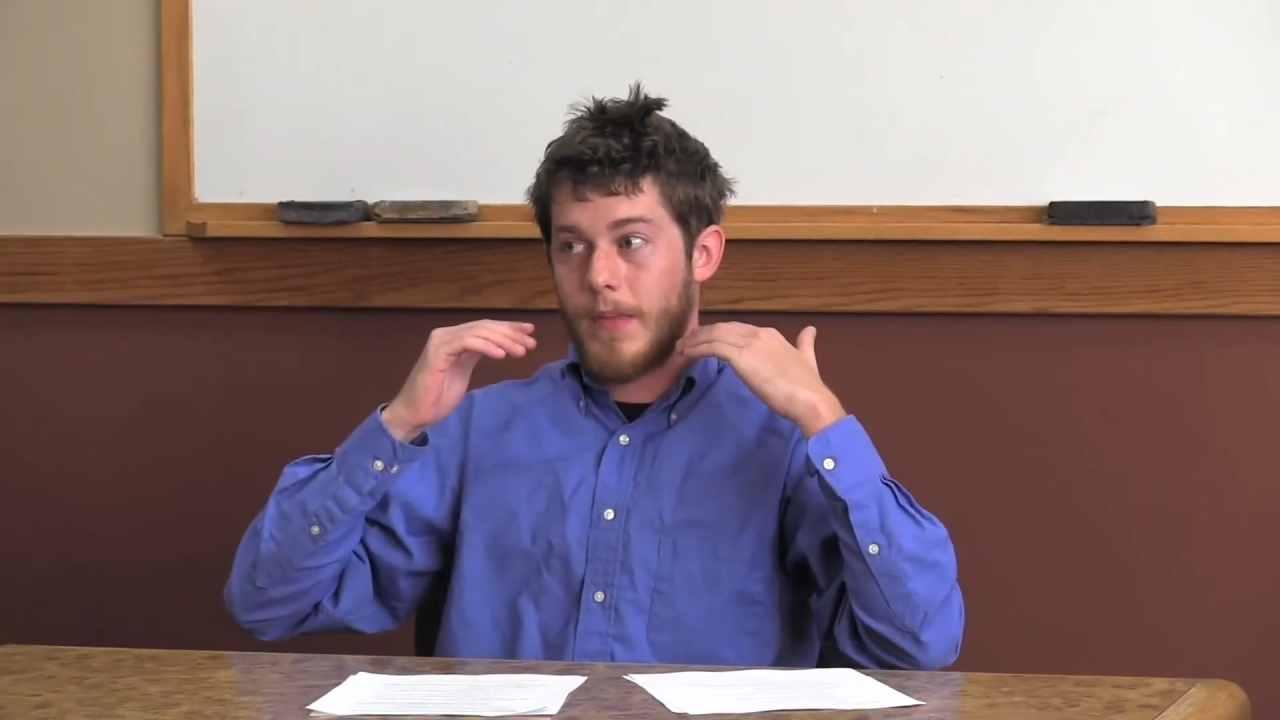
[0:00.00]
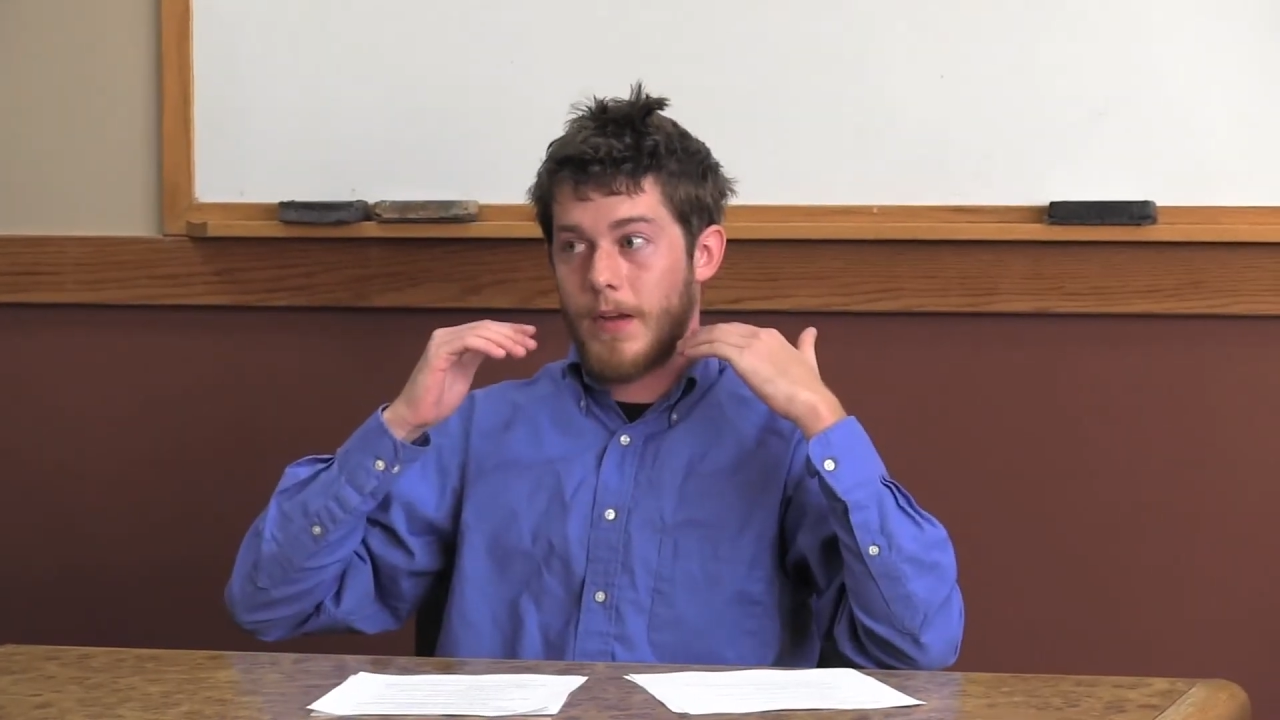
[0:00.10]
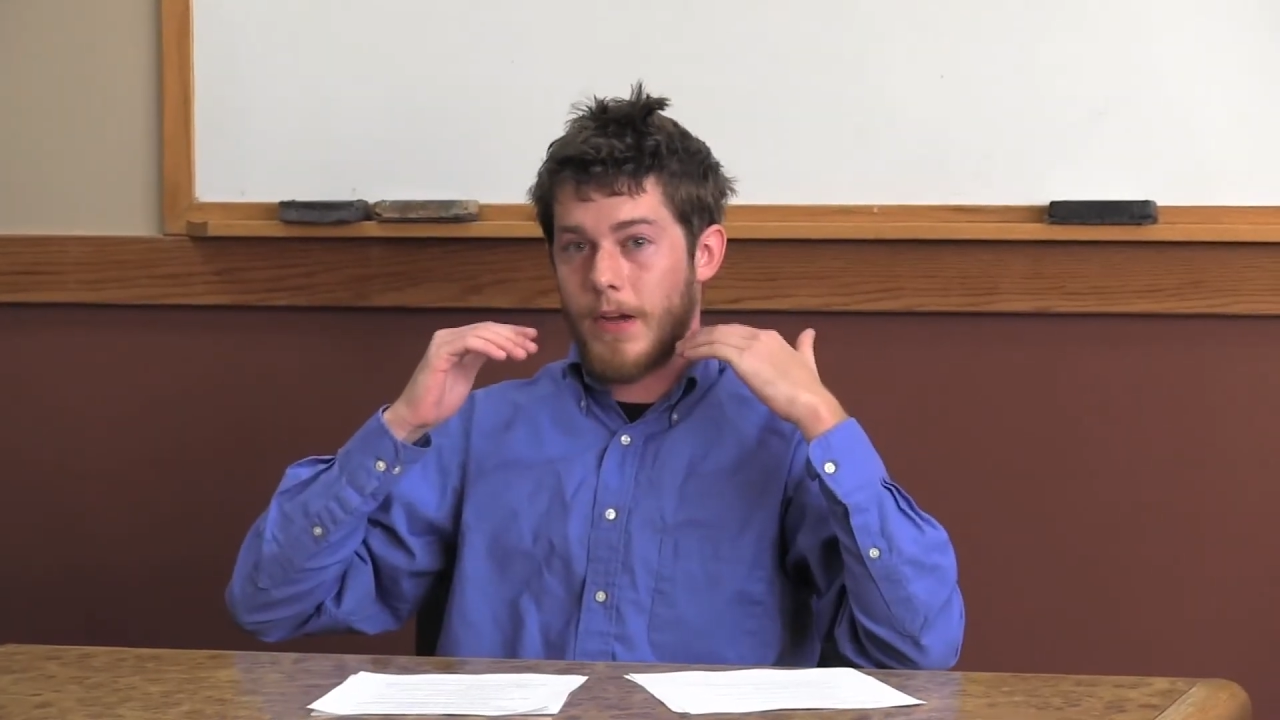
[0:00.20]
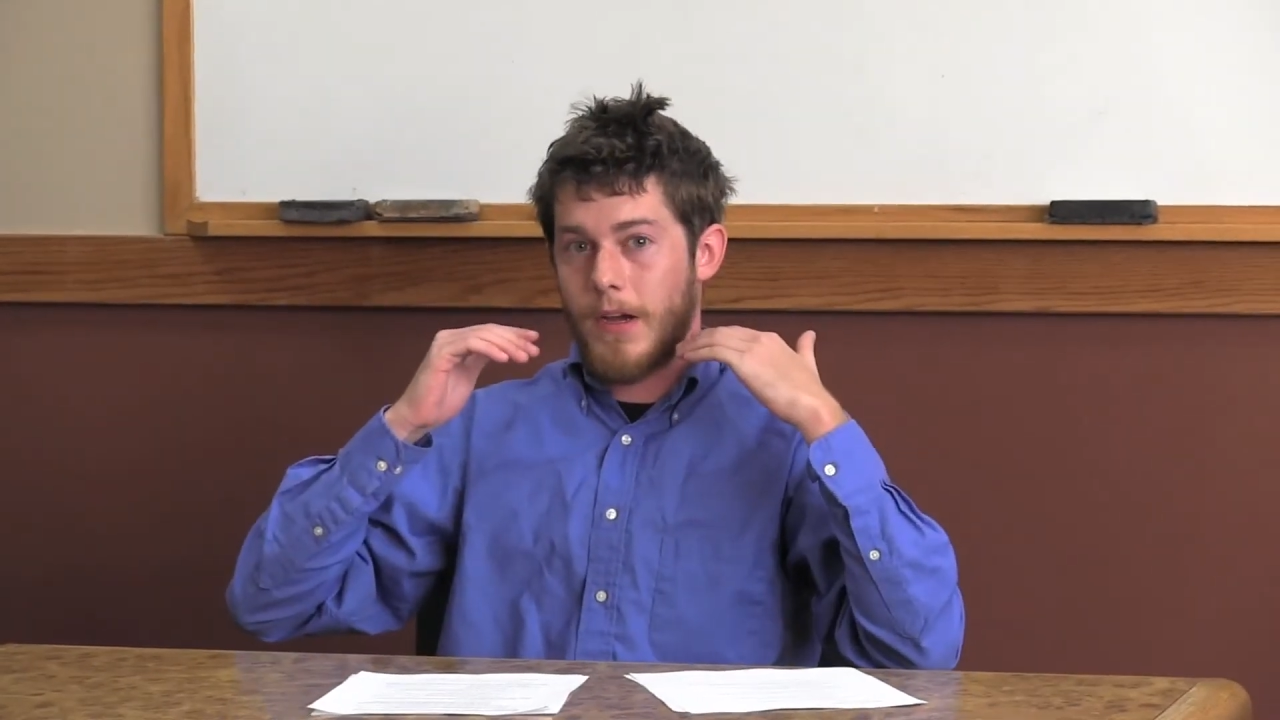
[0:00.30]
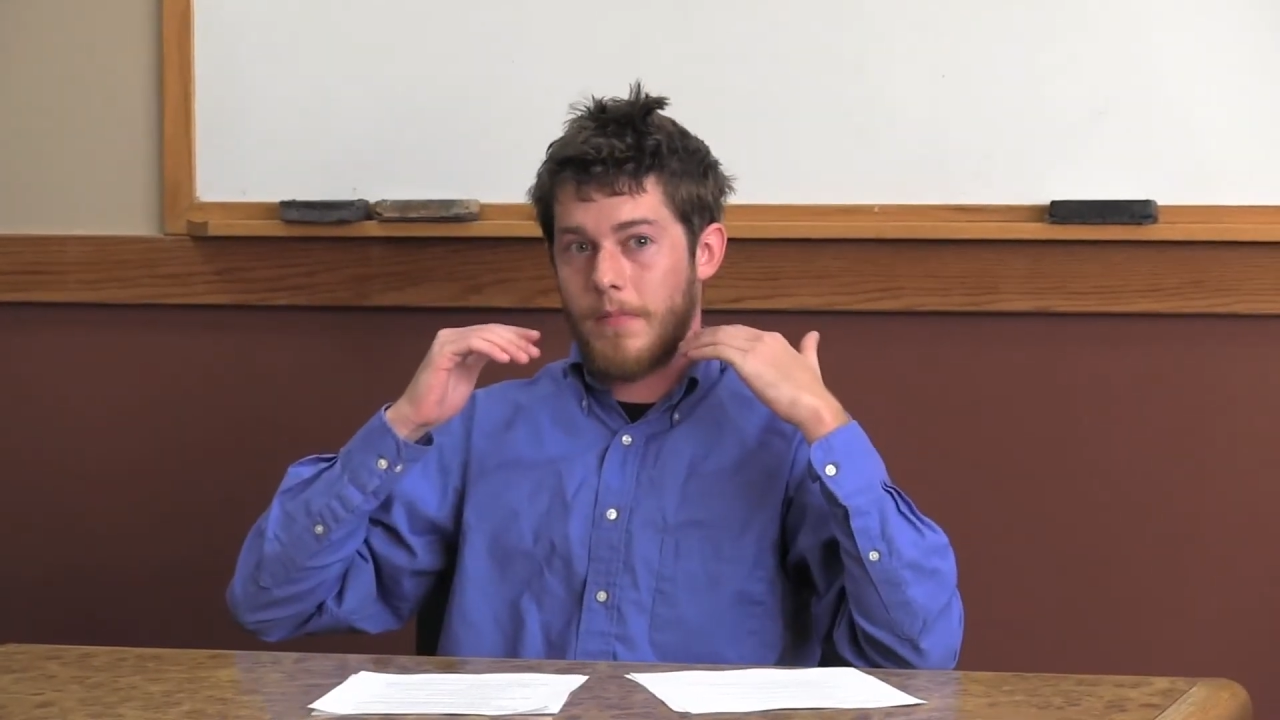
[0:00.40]

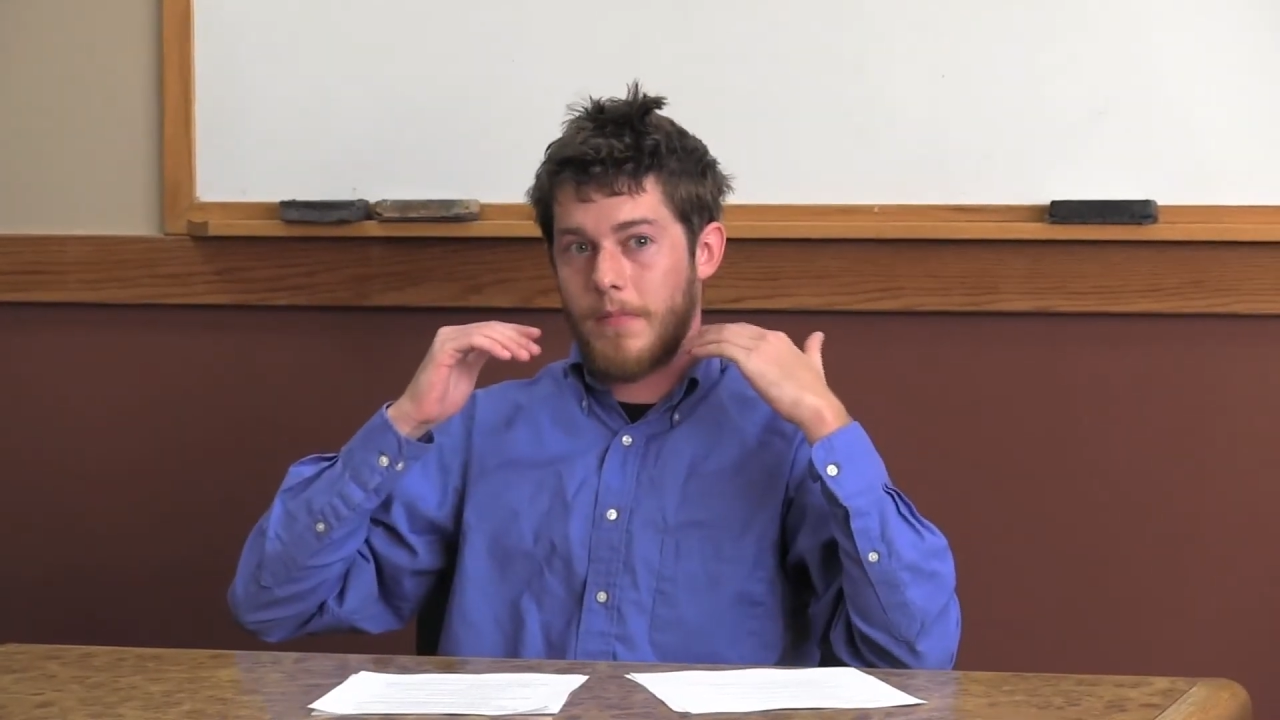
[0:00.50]
okay?